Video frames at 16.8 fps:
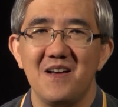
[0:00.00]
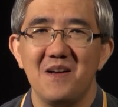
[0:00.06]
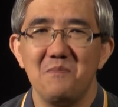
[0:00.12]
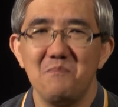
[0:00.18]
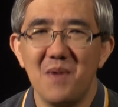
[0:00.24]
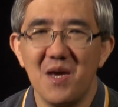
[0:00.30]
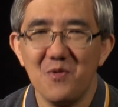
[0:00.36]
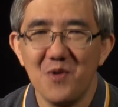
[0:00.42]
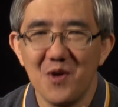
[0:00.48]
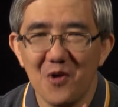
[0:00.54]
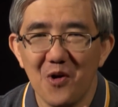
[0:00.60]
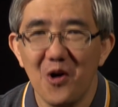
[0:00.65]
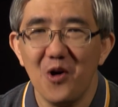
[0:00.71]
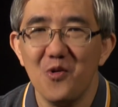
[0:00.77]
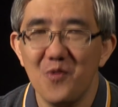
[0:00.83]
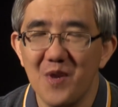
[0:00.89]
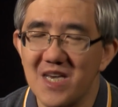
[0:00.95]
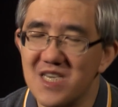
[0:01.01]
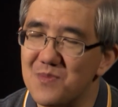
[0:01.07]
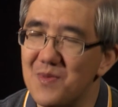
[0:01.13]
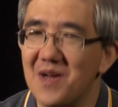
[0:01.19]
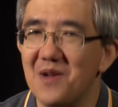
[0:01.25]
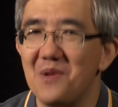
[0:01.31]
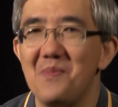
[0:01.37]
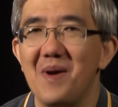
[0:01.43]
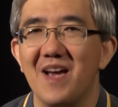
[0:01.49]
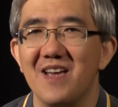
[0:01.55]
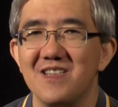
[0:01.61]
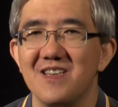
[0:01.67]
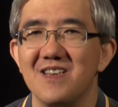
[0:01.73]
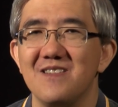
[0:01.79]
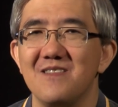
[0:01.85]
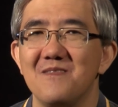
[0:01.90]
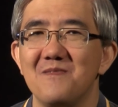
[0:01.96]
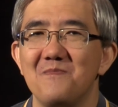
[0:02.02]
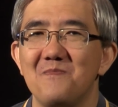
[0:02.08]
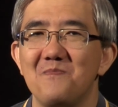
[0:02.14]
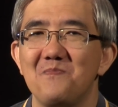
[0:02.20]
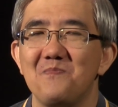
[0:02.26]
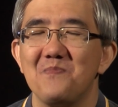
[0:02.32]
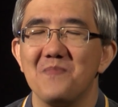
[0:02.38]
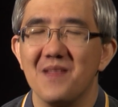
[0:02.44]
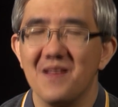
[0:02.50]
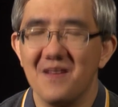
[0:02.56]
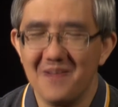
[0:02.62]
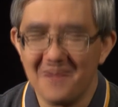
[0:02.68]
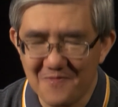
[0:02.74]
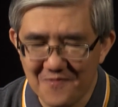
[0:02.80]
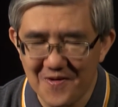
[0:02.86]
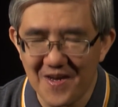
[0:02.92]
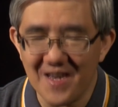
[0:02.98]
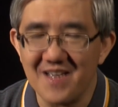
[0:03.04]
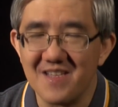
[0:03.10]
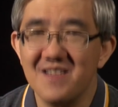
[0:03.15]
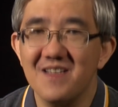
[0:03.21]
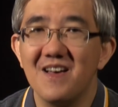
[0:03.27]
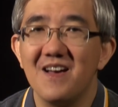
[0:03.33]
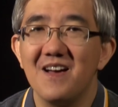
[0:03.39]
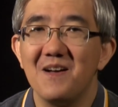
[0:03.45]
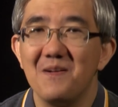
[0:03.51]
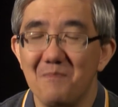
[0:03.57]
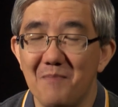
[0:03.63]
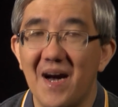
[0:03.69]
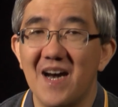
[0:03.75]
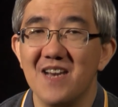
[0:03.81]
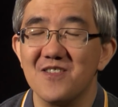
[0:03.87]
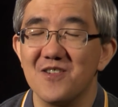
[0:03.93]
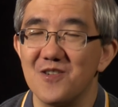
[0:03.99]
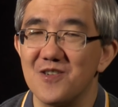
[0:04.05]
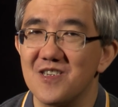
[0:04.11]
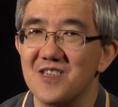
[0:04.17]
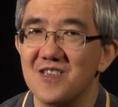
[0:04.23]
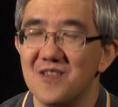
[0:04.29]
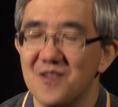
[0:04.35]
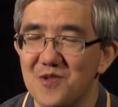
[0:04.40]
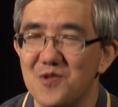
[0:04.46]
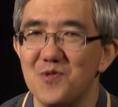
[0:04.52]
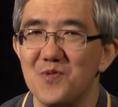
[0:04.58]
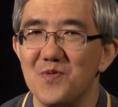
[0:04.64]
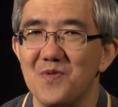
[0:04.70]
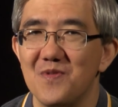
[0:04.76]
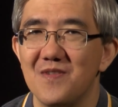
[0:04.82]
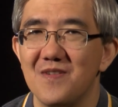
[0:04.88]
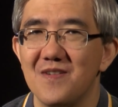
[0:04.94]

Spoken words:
may we always be reminded, faith matters too.